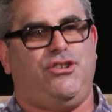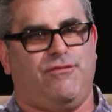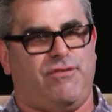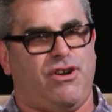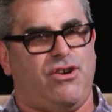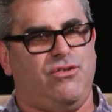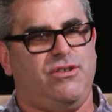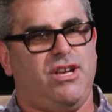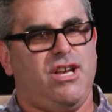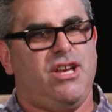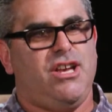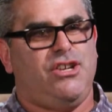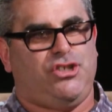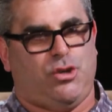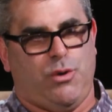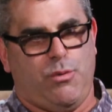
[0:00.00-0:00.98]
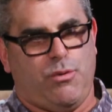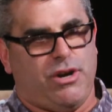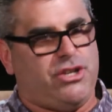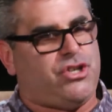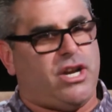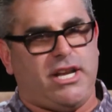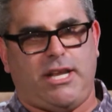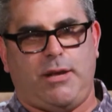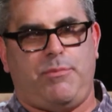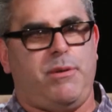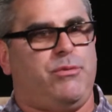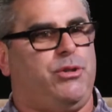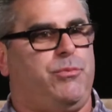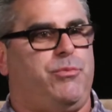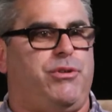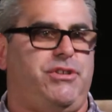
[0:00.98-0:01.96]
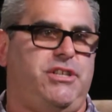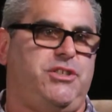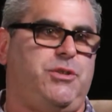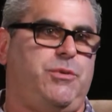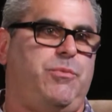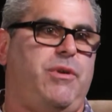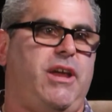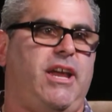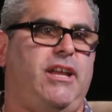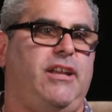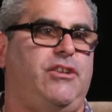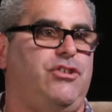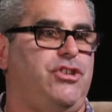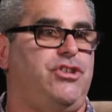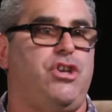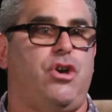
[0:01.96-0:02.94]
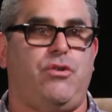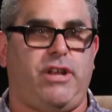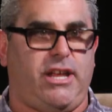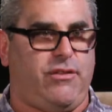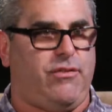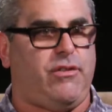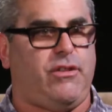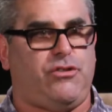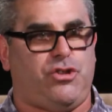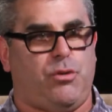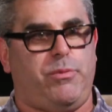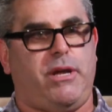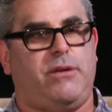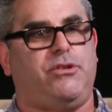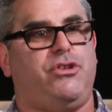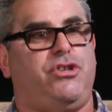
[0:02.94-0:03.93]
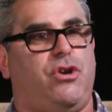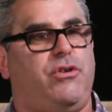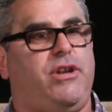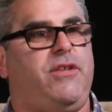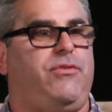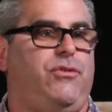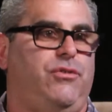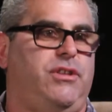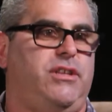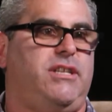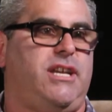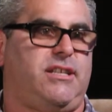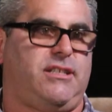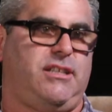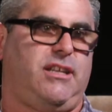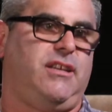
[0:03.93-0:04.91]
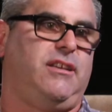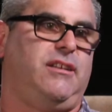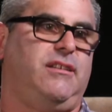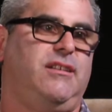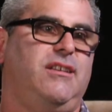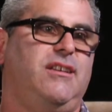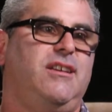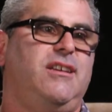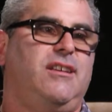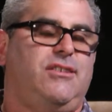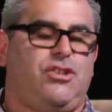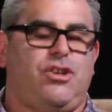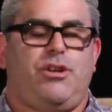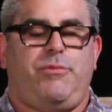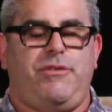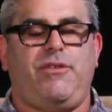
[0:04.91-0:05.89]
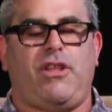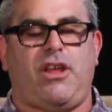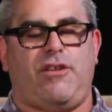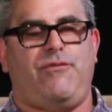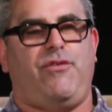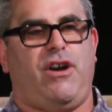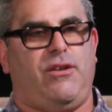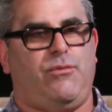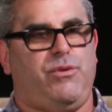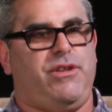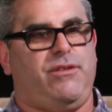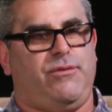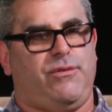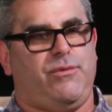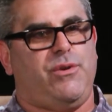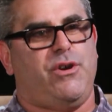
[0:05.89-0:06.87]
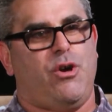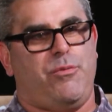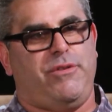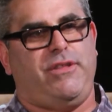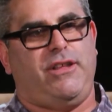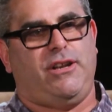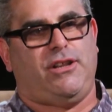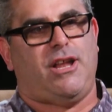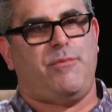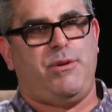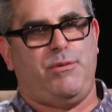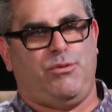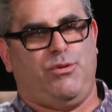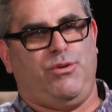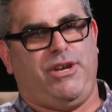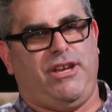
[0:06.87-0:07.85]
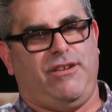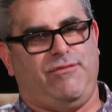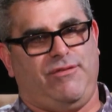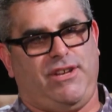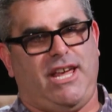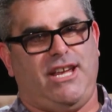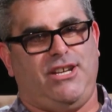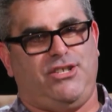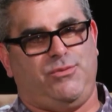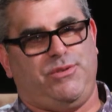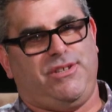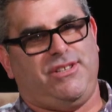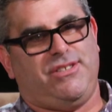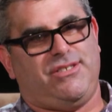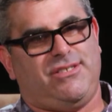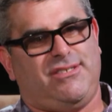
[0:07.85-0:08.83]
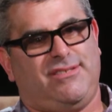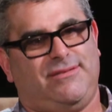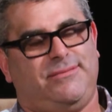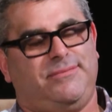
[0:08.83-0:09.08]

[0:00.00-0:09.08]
in your vote. So we want to try to get people to participate and to donate. They'll be able to donate through the texting, and so it'll be a lot of fun. We're hoping that a lot of people will get engaged with this.